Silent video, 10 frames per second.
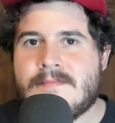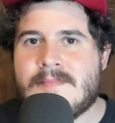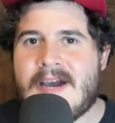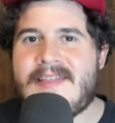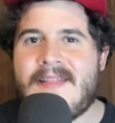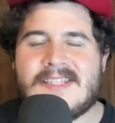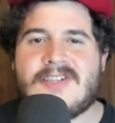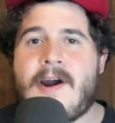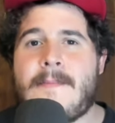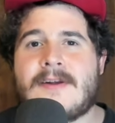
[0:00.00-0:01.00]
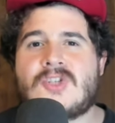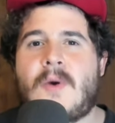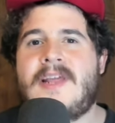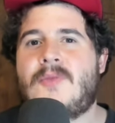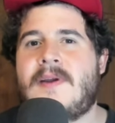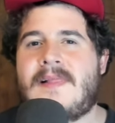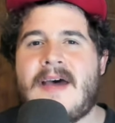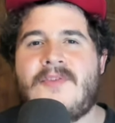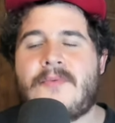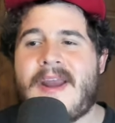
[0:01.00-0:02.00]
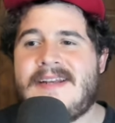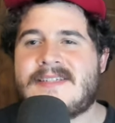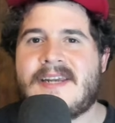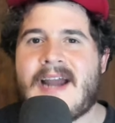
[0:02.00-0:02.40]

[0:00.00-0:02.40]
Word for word: And then let's talk about 23XI Racing.